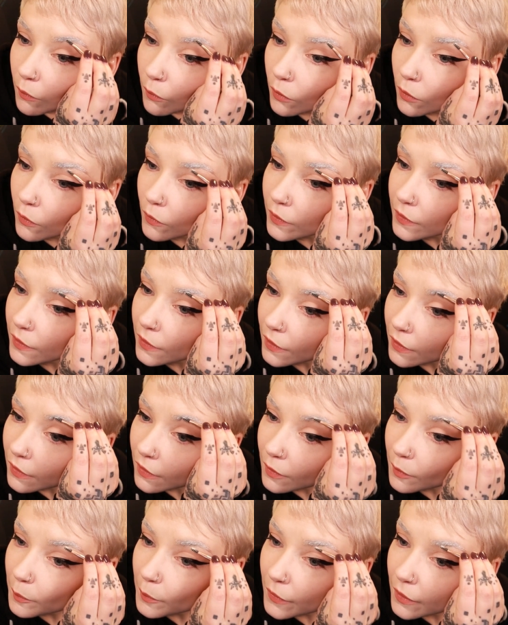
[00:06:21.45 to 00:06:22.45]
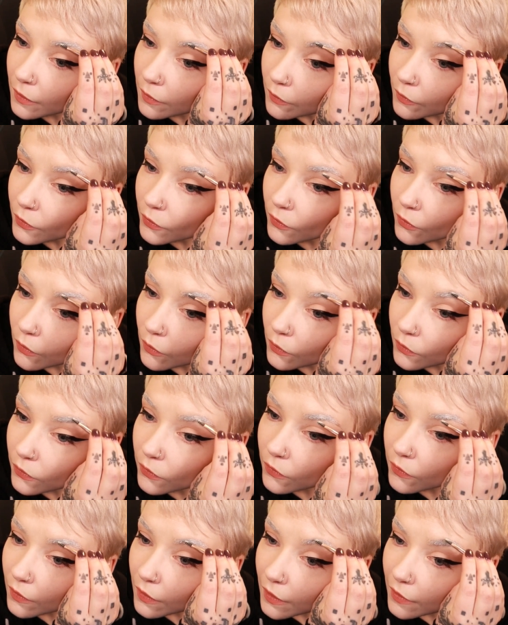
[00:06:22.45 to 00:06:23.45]
We're already getting better
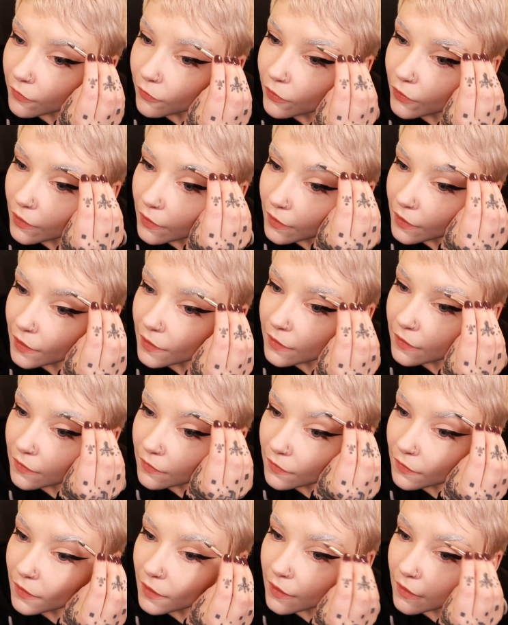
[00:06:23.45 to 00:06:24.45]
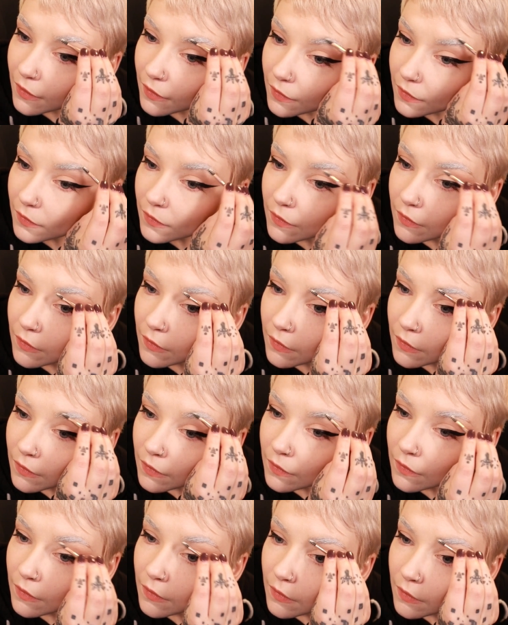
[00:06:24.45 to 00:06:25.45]
results. I feel like I need to kind of
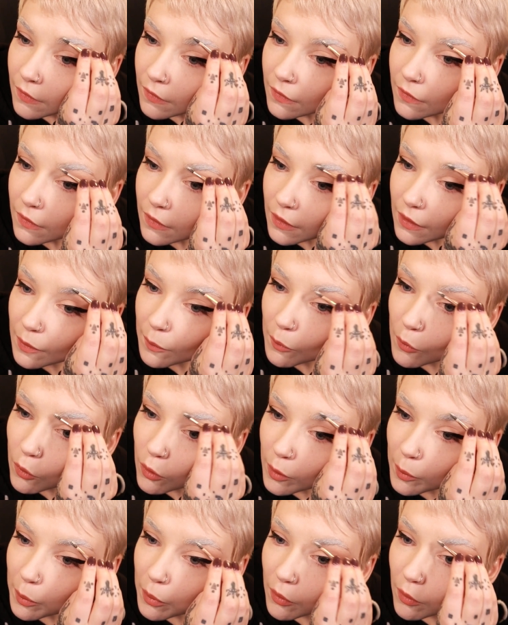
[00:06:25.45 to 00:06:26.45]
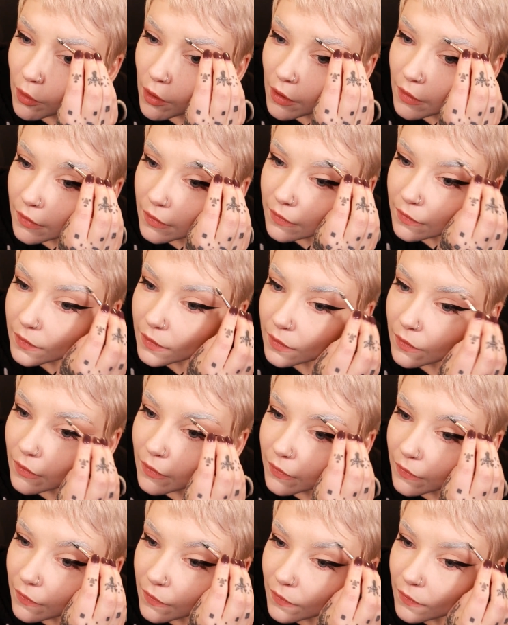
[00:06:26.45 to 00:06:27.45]
get more product in
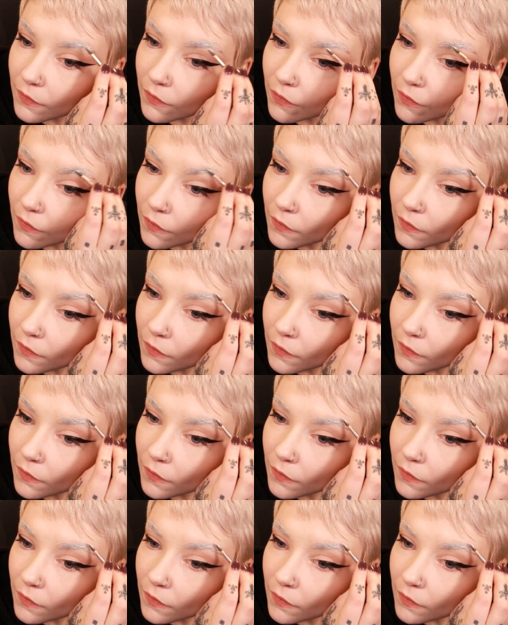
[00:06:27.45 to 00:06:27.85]
on this.